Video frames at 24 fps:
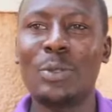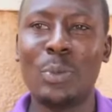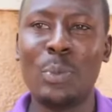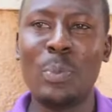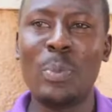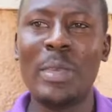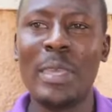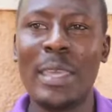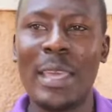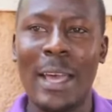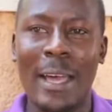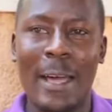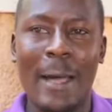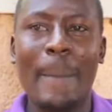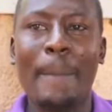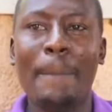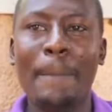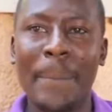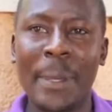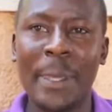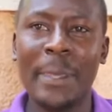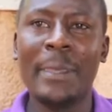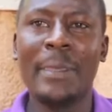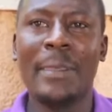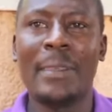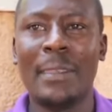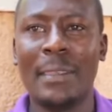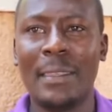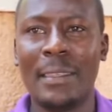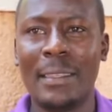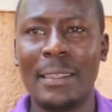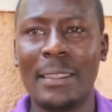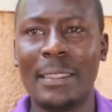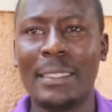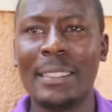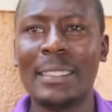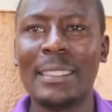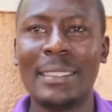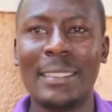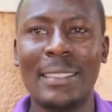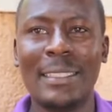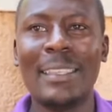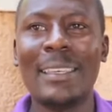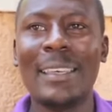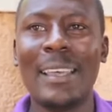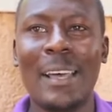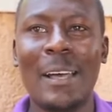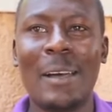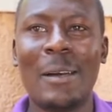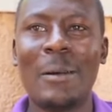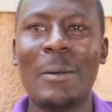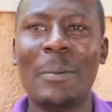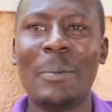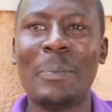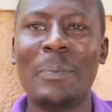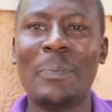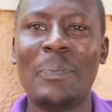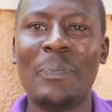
to be happy. Yeah.